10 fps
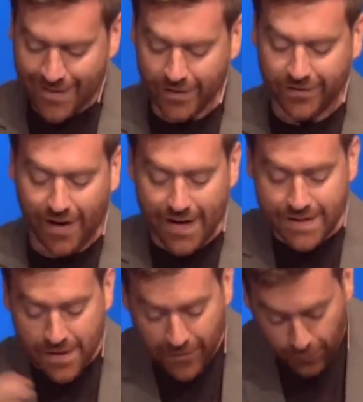The
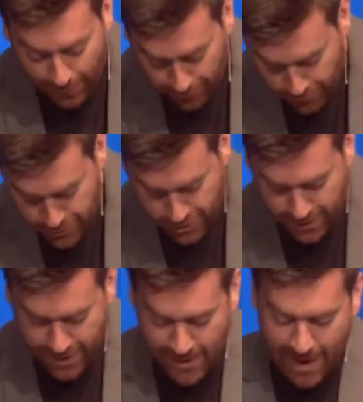Scientific
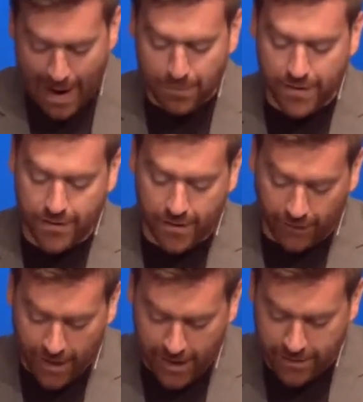Revolution happened in
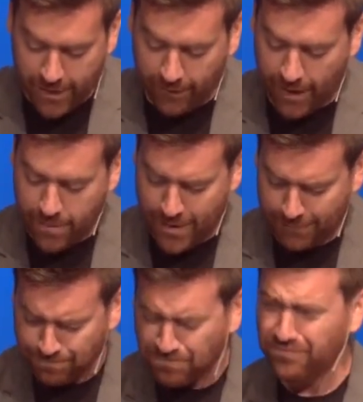the Enlightenment.
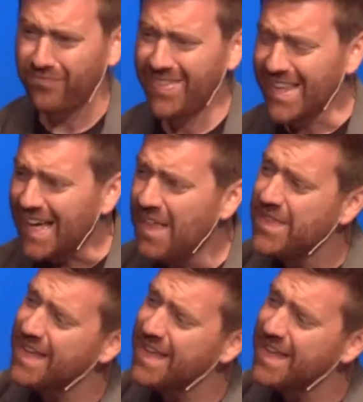And the